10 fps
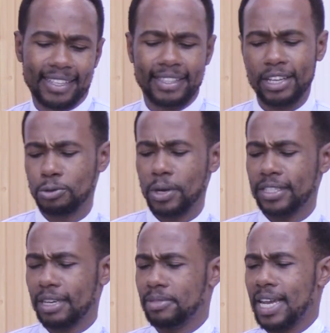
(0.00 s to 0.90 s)
That's why
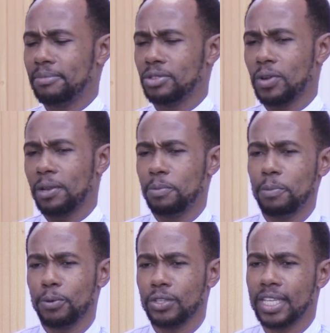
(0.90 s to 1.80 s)
sometimes when
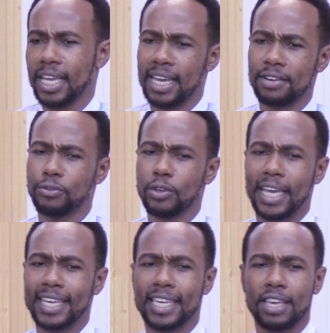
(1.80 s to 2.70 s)
people say, I feel
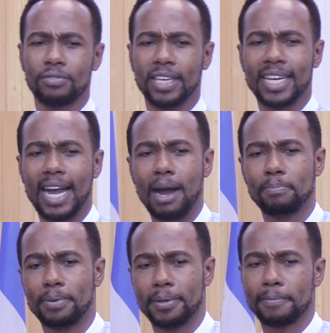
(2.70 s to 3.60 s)
like giving up,